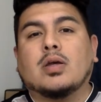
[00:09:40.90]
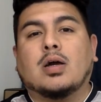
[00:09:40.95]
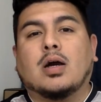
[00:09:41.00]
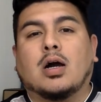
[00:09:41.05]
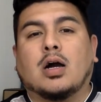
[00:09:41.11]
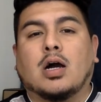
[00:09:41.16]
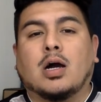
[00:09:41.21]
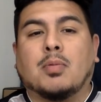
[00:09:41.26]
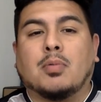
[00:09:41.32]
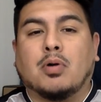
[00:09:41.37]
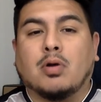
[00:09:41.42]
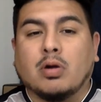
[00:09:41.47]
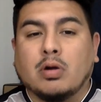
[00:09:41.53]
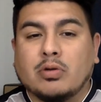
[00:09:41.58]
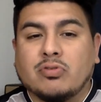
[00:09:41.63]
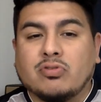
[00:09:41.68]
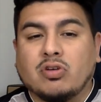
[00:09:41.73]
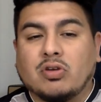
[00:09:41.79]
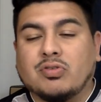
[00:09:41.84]

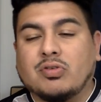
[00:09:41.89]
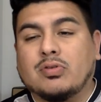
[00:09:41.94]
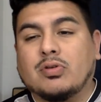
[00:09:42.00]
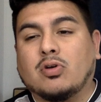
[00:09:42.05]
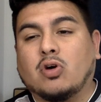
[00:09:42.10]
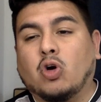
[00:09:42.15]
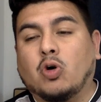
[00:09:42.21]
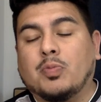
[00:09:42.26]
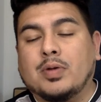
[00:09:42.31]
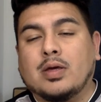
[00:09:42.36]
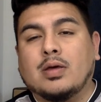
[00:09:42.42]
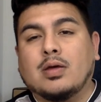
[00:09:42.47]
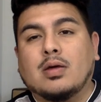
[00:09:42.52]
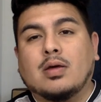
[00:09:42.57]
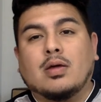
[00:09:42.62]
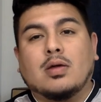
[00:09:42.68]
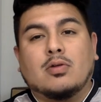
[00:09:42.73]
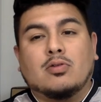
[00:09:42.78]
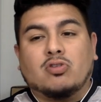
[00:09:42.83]
Hurts Justin Jacoby.
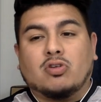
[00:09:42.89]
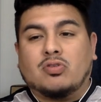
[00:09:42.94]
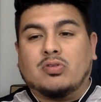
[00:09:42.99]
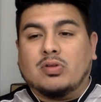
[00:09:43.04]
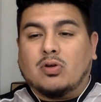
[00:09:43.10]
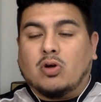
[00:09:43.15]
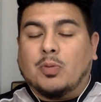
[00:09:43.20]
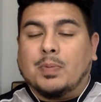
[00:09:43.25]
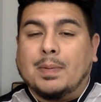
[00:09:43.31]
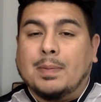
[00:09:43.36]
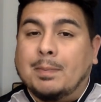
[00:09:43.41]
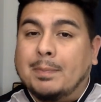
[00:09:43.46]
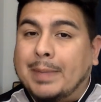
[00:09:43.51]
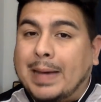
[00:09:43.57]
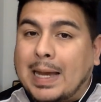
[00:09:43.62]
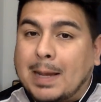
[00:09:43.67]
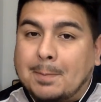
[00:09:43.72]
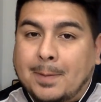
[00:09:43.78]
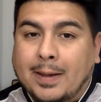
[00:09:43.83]
Justin Jacoby
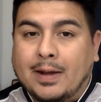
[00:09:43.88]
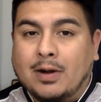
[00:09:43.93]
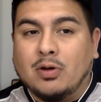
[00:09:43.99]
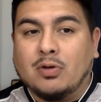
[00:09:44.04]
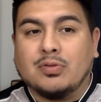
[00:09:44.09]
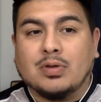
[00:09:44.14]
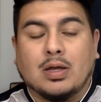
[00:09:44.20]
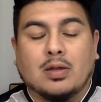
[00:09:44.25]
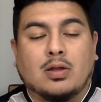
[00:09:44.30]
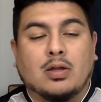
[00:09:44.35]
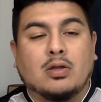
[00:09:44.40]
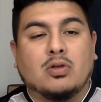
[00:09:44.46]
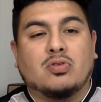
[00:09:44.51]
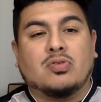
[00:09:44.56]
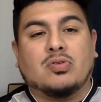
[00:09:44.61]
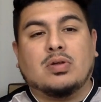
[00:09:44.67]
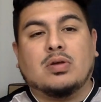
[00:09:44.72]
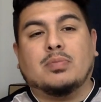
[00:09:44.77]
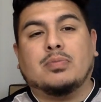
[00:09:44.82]
backpedals, and then you
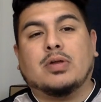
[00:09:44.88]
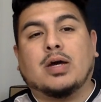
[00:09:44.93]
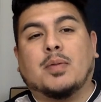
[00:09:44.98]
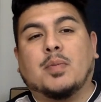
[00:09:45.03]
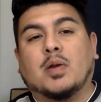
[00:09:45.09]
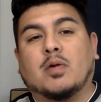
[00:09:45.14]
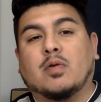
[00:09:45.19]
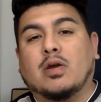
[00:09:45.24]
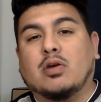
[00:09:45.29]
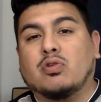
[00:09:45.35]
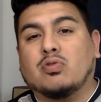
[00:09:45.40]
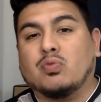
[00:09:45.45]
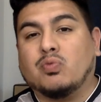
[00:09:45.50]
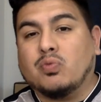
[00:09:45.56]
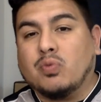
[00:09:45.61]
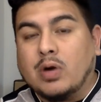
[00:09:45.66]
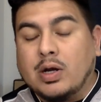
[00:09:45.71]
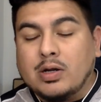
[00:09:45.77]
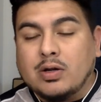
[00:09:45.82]
see Dominick Reyes
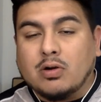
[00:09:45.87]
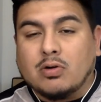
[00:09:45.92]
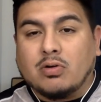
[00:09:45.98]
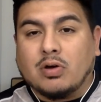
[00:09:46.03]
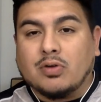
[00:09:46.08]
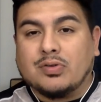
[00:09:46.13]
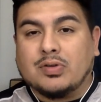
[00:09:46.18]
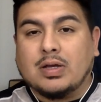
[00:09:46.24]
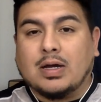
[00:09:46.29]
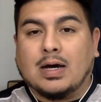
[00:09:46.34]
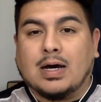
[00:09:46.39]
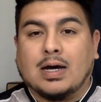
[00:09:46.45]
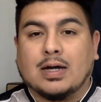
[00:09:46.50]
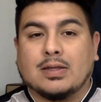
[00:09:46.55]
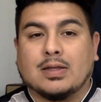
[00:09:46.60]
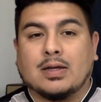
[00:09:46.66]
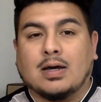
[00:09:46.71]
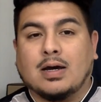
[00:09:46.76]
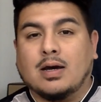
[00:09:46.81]
run across the
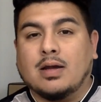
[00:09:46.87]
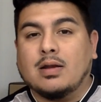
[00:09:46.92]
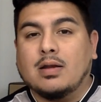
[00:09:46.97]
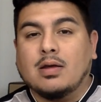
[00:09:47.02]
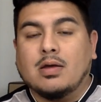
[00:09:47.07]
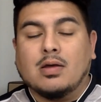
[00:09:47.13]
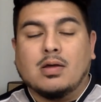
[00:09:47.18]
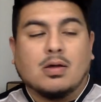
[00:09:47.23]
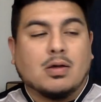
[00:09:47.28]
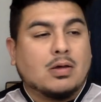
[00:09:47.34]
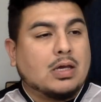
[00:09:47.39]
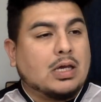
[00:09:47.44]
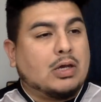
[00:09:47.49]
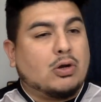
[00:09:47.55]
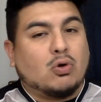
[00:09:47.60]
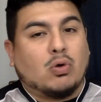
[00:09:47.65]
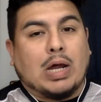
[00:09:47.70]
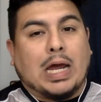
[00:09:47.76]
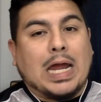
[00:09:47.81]
octagon,
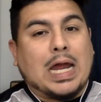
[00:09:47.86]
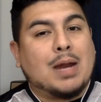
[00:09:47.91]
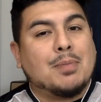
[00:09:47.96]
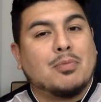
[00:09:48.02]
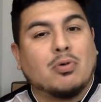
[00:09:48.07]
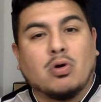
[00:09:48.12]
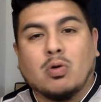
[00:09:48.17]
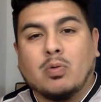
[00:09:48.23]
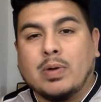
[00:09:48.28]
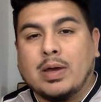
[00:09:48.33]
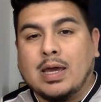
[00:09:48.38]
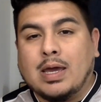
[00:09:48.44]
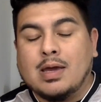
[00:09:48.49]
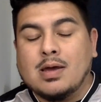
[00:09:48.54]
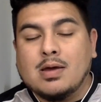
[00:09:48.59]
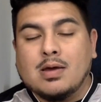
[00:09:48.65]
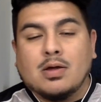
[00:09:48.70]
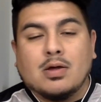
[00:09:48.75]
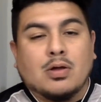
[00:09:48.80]
you know, hammer
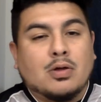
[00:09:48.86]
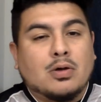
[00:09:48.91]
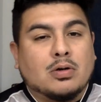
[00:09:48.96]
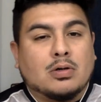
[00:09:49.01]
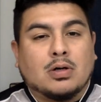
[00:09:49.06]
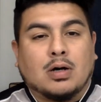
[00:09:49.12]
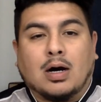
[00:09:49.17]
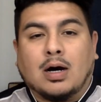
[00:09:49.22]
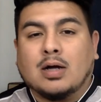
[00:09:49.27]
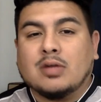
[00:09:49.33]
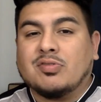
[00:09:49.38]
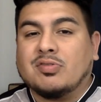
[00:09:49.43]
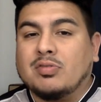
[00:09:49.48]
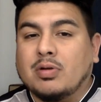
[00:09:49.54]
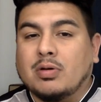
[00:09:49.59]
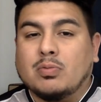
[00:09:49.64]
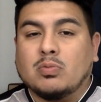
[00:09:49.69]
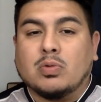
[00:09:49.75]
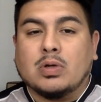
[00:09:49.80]
away
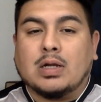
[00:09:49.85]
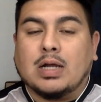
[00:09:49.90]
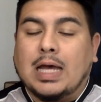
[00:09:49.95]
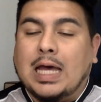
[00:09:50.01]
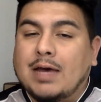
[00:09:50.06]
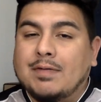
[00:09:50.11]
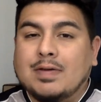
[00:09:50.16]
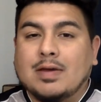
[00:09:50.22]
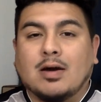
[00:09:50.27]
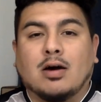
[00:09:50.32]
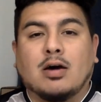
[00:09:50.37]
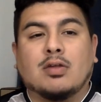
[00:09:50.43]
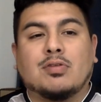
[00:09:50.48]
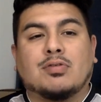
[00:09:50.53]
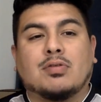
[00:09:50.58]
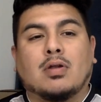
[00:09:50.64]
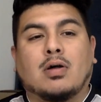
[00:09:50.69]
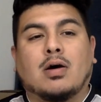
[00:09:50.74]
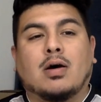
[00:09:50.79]
with a heavy
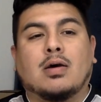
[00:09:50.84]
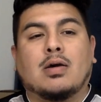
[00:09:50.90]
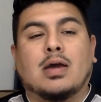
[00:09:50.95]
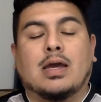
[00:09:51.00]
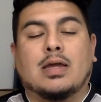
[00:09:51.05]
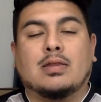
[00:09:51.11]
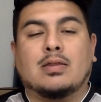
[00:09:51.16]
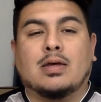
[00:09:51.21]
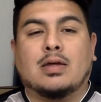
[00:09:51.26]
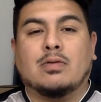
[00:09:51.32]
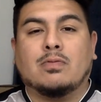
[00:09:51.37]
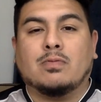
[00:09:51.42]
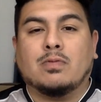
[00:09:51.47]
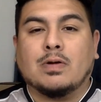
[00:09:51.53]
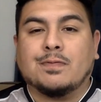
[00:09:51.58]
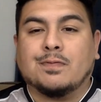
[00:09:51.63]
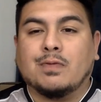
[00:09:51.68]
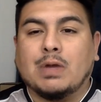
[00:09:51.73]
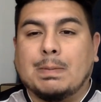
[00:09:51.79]
onslaught, and then
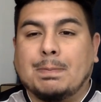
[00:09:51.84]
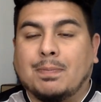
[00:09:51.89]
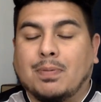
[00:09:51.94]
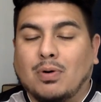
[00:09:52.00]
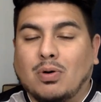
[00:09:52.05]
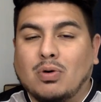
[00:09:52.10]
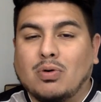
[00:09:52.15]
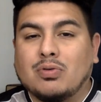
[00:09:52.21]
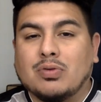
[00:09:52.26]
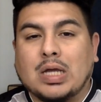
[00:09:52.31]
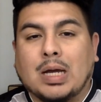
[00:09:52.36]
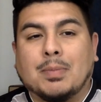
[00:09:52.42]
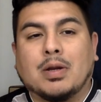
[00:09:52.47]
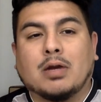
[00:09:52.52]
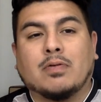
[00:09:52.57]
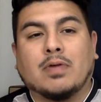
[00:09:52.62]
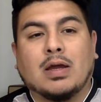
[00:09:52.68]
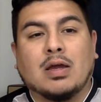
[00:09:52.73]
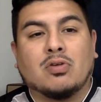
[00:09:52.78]
referee pulls
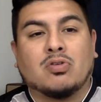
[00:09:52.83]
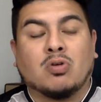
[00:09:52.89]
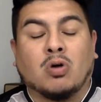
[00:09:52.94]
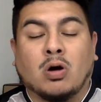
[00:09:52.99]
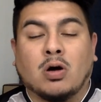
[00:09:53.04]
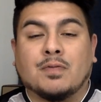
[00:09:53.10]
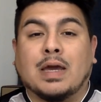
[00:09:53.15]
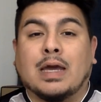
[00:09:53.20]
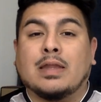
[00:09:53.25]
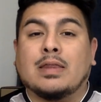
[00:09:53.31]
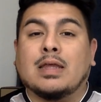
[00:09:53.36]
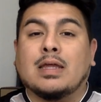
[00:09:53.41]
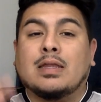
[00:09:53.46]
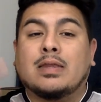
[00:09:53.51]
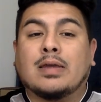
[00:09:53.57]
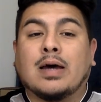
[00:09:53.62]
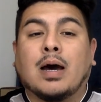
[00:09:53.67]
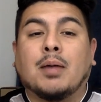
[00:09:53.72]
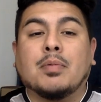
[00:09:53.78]
Dominick Reyes off, and
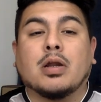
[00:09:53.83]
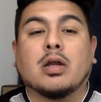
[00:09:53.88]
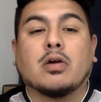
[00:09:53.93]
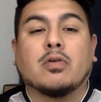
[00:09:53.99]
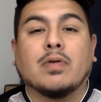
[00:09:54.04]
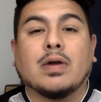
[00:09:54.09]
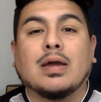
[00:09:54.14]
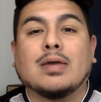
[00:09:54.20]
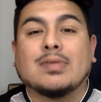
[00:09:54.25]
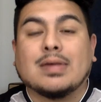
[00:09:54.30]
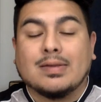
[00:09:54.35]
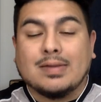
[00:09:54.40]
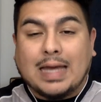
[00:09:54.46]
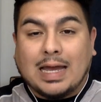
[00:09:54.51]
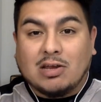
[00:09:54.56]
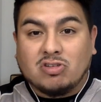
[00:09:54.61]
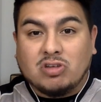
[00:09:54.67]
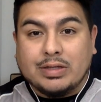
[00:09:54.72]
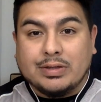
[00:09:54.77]
then Dominick Reyes has
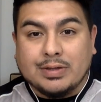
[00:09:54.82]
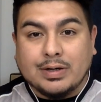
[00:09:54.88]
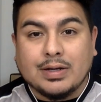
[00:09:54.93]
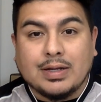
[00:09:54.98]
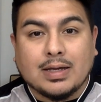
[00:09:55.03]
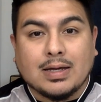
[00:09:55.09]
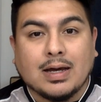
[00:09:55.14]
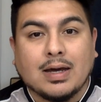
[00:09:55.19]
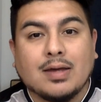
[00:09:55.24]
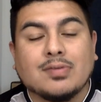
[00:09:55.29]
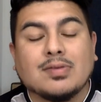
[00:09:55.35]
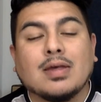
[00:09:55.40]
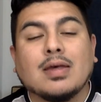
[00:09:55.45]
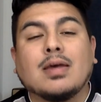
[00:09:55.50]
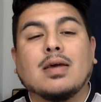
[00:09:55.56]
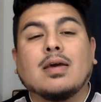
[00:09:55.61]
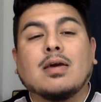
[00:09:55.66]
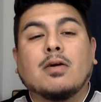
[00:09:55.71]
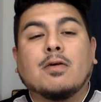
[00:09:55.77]
actually done it, guys.
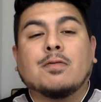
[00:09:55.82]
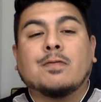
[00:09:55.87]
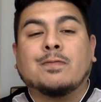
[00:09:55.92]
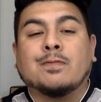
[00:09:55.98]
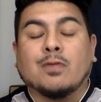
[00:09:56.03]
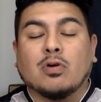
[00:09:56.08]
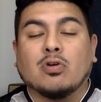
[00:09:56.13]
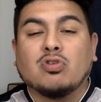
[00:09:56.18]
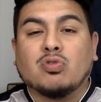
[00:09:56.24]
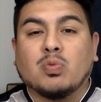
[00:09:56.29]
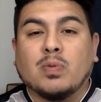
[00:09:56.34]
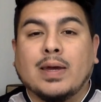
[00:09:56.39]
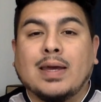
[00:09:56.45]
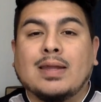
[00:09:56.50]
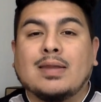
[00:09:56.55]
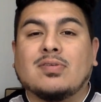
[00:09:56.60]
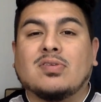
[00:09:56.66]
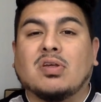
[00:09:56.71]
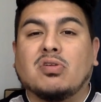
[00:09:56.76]
First
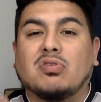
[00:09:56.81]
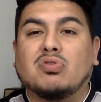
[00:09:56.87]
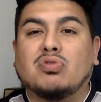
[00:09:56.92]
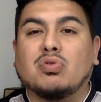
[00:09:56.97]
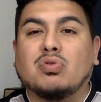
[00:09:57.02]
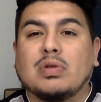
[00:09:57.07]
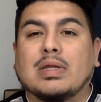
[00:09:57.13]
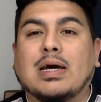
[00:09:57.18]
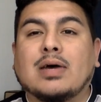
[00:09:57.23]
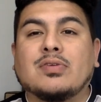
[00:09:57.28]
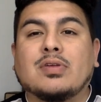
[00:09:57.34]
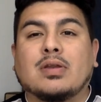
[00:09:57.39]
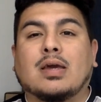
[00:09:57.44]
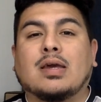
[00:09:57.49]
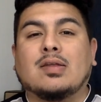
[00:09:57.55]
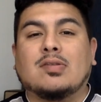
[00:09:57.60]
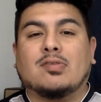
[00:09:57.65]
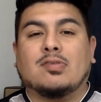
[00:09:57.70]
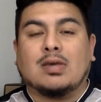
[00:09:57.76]
win since
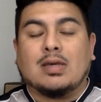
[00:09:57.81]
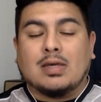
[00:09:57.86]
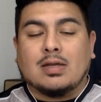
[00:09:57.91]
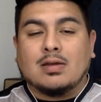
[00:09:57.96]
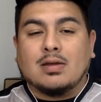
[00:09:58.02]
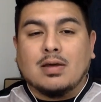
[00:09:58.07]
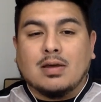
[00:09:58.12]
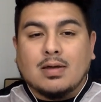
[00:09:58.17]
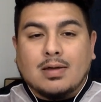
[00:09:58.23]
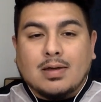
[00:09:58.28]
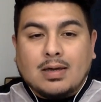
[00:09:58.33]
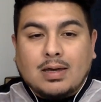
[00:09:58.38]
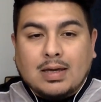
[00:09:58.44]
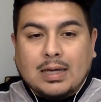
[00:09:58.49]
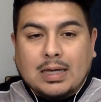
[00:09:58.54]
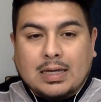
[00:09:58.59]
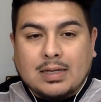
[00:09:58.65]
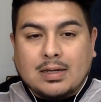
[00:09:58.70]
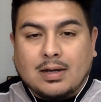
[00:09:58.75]
2019
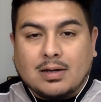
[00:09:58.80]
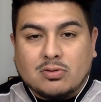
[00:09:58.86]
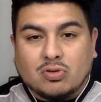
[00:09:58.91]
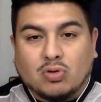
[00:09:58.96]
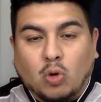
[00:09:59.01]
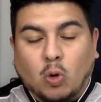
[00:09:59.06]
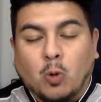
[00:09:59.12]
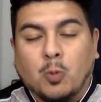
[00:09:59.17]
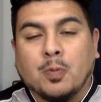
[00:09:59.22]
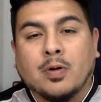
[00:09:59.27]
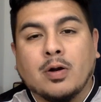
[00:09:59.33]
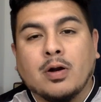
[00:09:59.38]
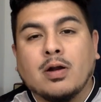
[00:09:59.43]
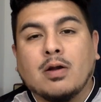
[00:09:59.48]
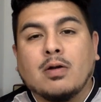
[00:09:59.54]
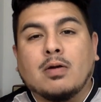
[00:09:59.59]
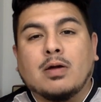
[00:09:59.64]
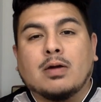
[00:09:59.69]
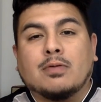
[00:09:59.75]
in
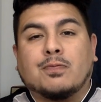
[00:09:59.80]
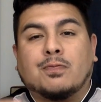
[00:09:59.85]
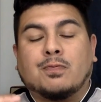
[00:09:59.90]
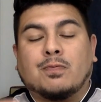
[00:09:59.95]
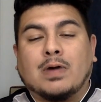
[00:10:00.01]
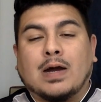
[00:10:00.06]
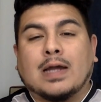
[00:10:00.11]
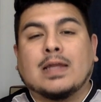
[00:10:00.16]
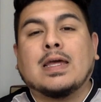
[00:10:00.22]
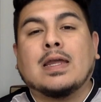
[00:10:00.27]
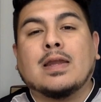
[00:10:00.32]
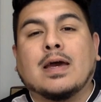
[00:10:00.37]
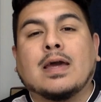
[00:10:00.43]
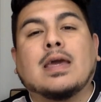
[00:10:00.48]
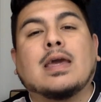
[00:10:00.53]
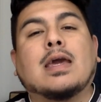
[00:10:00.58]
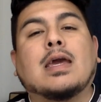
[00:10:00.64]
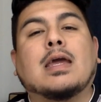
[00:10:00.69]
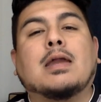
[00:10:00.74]
October Friday
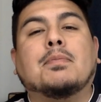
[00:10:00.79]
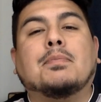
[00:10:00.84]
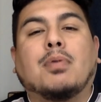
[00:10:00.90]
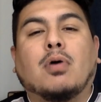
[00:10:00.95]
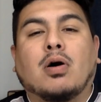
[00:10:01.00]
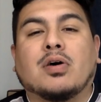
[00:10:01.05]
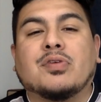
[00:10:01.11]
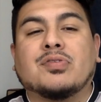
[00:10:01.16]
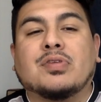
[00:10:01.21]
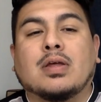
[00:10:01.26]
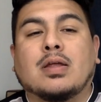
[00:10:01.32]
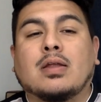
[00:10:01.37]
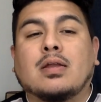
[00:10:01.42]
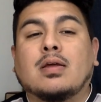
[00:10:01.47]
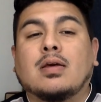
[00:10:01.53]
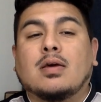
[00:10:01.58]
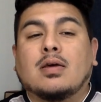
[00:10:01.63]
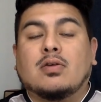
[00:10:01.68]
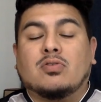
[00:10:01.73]
night in
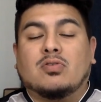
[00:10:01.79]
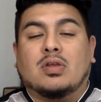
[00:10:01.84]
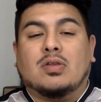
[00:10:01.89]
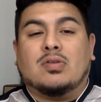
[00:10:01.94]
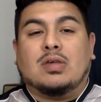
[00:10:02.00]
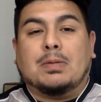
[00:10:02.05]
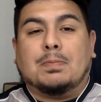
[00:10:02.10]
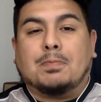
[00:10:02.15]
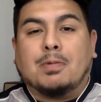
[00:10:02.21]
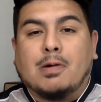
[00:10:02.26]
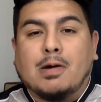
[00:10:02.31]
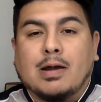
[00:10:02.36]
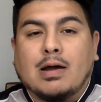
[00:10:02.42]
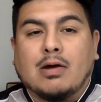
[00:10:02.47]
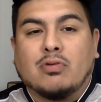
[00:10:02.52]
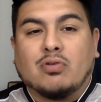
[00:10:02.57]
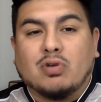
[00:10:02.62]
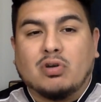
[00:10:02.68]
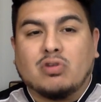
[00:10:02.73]
Boston, since he put
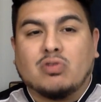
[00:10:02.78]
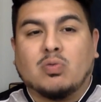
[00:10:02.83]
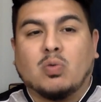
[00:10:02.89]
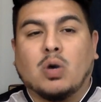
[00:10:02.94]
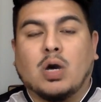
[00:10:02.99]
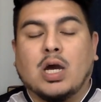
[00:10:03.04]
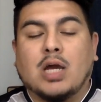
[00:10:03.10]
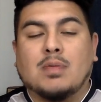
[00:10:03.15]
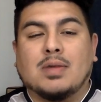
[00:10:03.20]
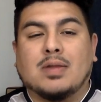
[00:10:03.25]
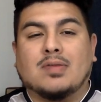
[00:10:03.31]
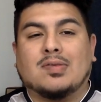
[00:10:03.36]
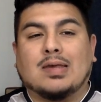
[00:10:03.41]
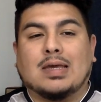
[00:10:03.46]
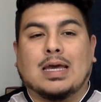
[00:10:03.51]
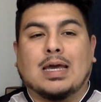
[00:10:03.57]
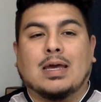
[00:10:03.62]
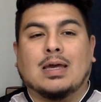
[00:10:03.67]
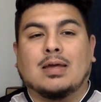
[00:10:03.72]
out Chris Weidman
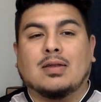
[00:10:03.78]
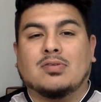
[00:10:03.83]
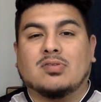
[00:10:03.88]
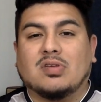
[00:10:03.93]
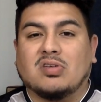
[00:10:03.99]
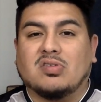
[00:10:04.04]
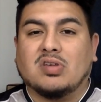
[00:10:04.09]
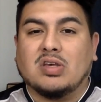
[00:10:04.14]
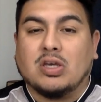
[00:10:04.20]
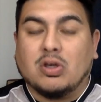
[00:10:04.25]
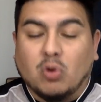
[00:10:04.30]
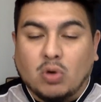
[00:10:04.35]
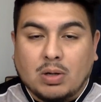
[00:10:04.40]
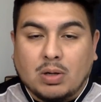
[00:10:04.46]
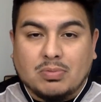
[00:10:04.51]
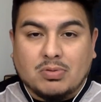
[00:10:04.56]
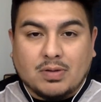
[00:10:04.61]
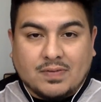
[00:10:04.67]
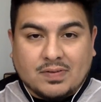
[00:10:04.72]
to secure
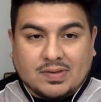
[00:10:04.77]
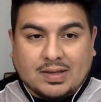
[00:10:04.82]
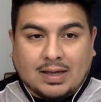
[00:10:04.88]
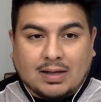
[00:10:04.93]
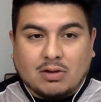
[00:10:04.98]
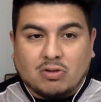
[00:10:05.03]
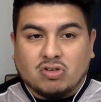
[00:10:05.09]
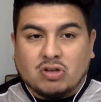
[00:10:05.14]
himself a title